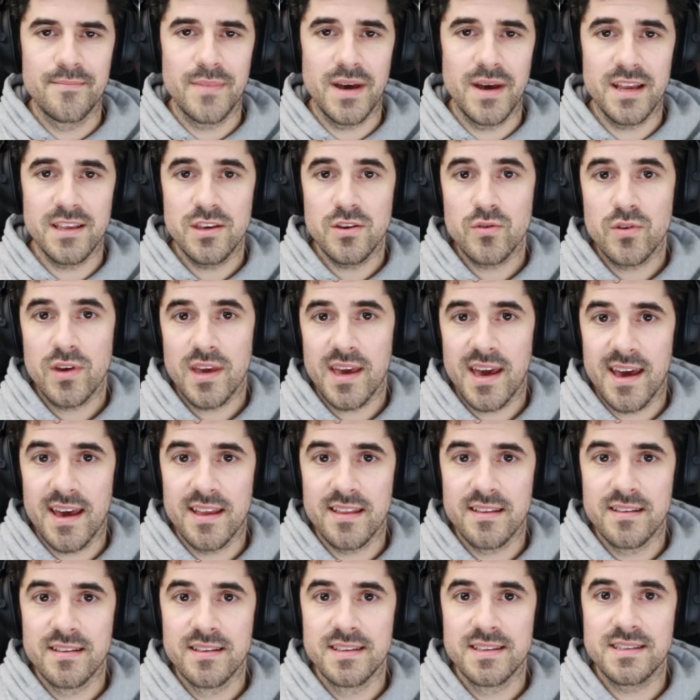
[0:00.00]
and you
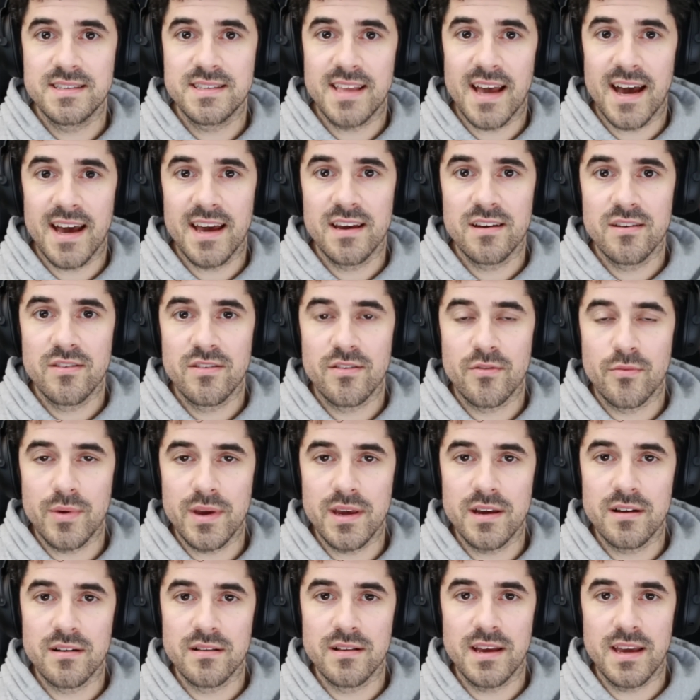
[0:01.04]
can dial the
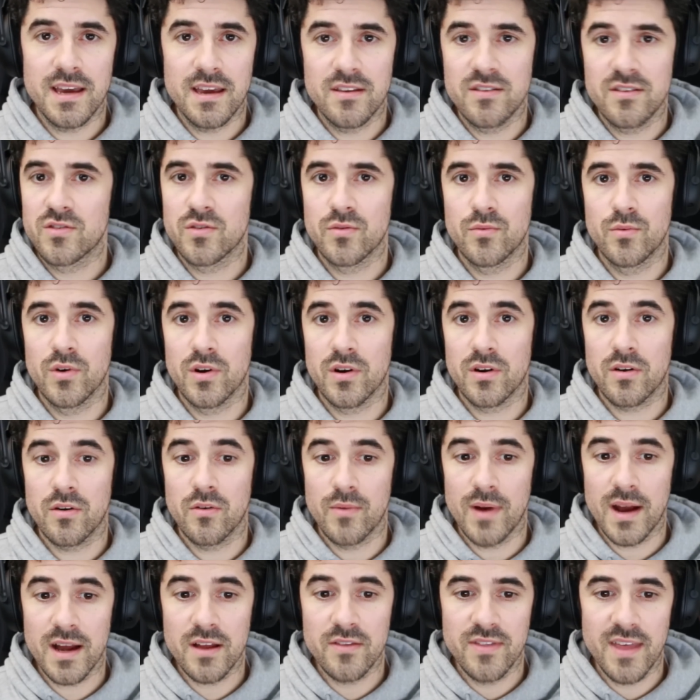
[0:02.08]
wheel in to work
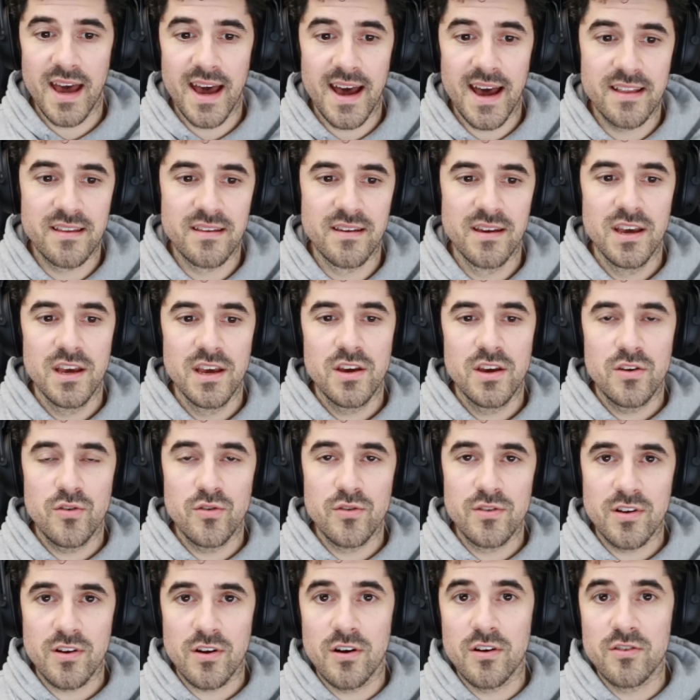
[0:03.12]
around that
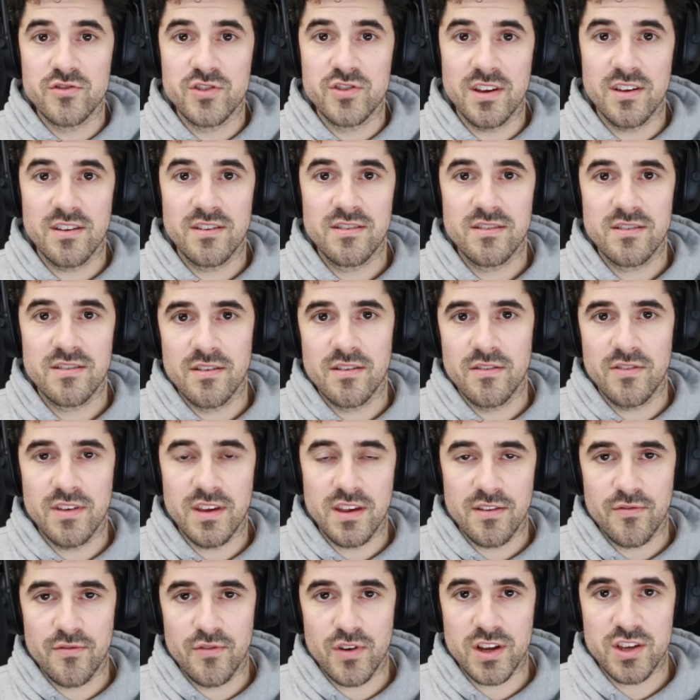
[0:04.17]
using all
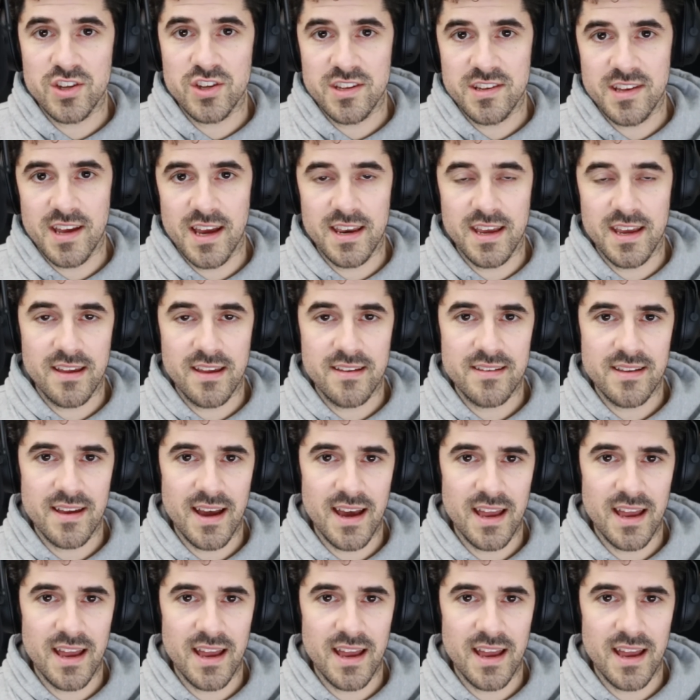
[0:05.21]
these friction settings.